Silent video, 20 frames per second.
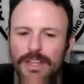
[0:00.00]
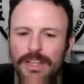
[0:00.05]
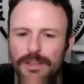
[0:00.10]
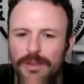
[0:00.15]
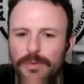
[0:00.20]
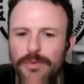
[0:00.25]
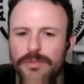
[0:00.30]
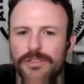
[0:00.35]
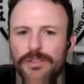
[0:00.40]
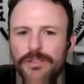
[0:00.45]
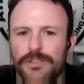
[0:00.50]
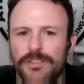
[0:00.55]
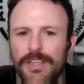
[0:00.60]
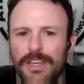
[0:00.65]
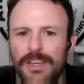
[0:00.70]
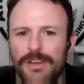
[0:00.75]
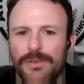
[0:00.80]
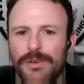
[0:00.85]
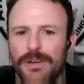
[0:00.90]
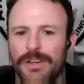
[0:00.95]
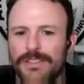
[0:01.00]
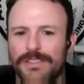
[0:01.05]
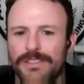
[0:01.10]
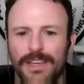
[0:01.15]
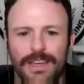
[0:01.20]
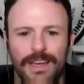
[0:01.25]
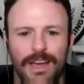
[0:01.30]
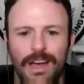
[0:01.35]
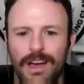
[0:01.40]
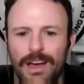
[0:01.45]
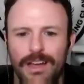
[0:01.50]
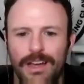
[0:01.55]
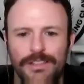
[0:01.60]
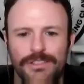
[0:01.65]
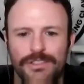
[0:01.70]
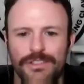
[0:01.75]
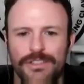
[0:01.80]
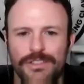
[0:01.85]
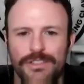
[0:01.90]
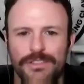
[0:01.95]
that it was your takeaway. I was like, I
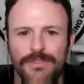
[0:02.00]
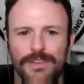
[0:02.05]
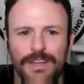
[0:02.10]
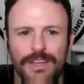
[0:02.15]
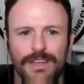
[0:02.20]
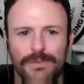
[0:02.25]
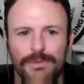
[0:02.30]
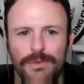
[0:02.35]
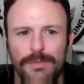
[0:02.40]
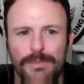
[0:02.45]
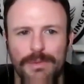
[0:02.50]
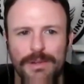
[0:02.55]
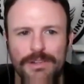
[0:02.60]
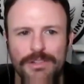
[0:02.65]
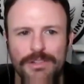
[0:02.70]
should just fucking read my